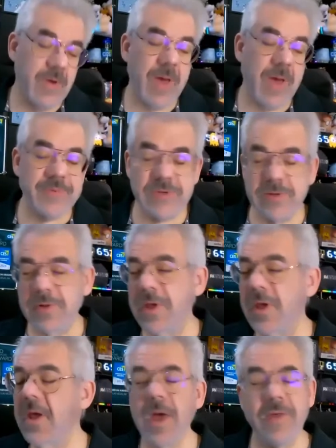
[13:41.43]
Oh,
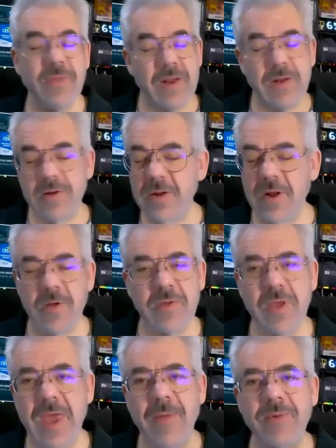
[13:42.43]
absolutely. And then you
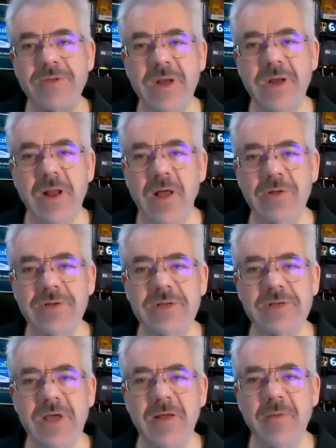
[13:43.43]
know, camera technology
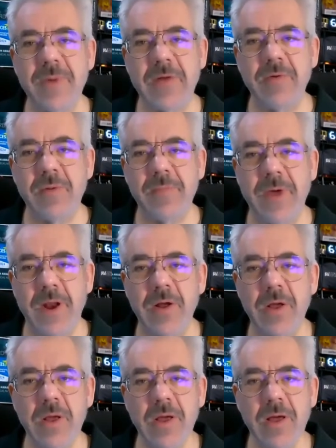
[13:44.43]
is getting better and
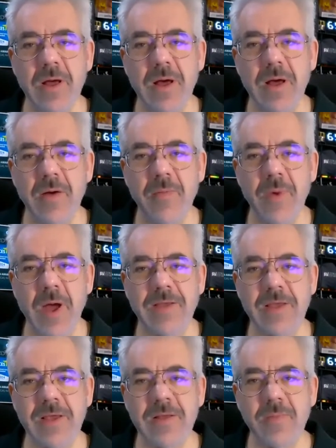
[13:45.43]
better. Um, I
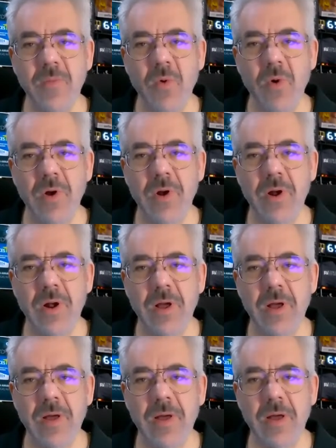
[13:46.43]
think the more
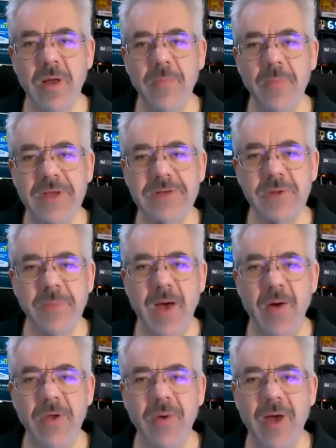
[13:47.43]
uh, uh, pixel
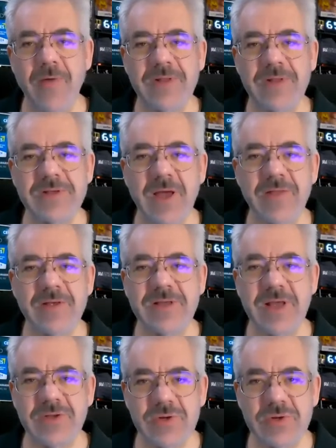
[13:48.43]
power you have inside the
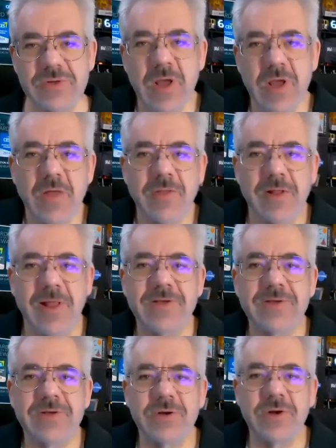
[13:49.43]
sensors, the
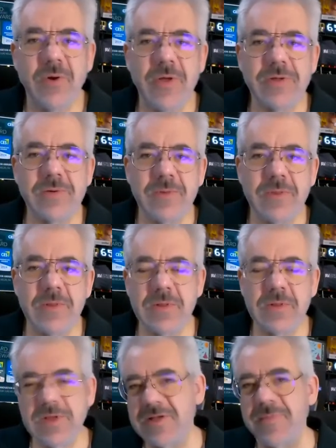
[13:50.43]
less you're going to
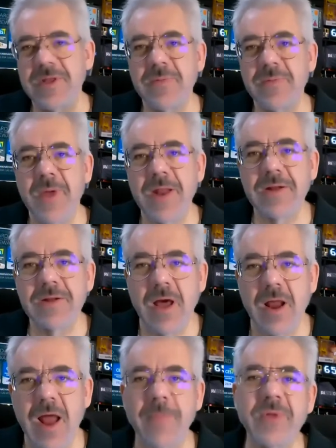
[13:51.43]
need to be dependent
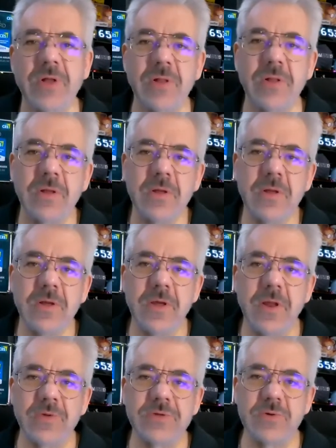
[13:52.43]
on optical
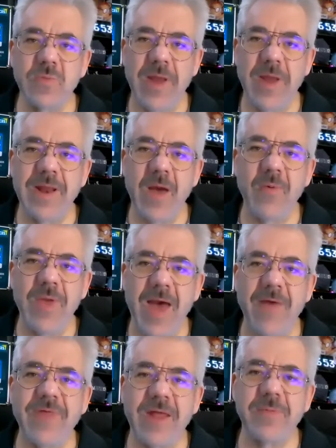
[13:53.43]
you know zoom right now we
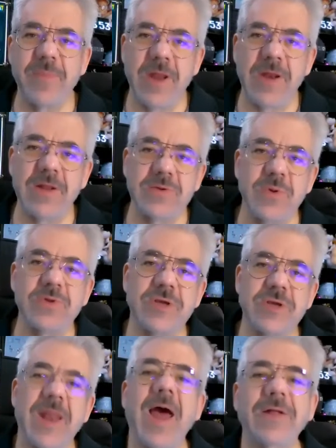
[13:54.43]
have that dependence once you
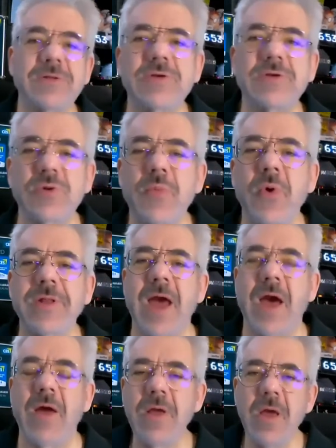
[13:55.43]
get out to as you point
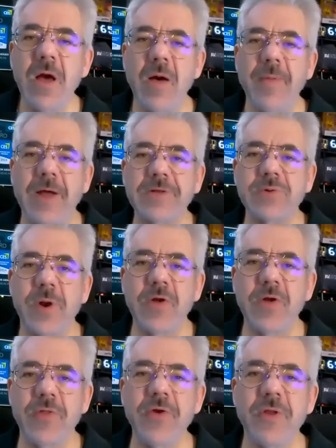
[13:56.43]
out about 20
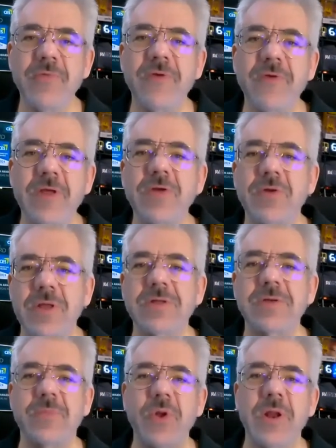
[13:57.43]
or 30 feet you need
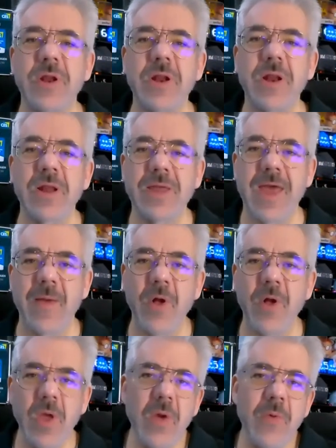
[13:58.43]
to put in a
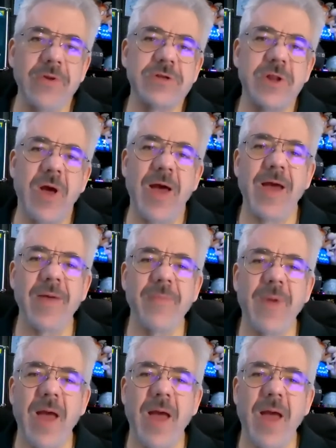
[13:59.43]
camera which you know I, I'm,